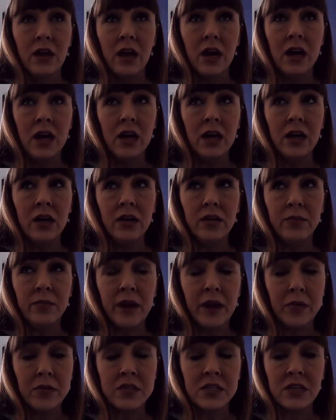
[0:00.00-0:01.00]

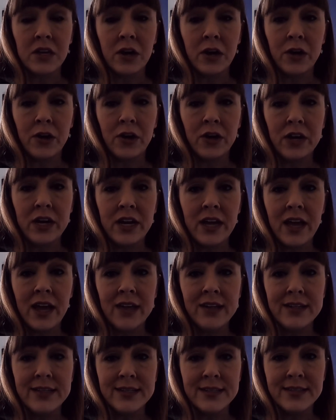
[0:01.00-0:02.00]
but I was in a hurry
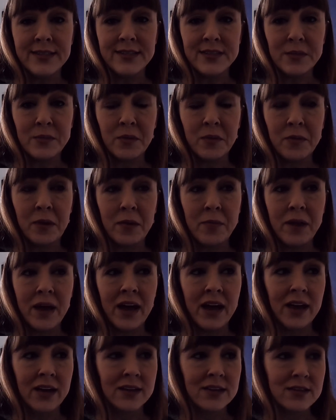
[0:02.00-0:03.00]
and didn't zip up my
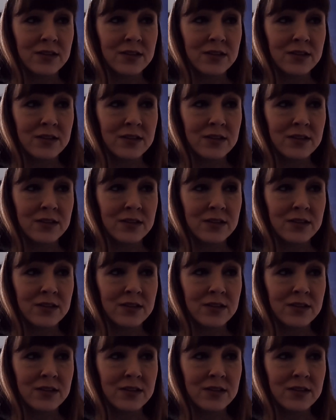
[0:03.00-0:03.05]
bag,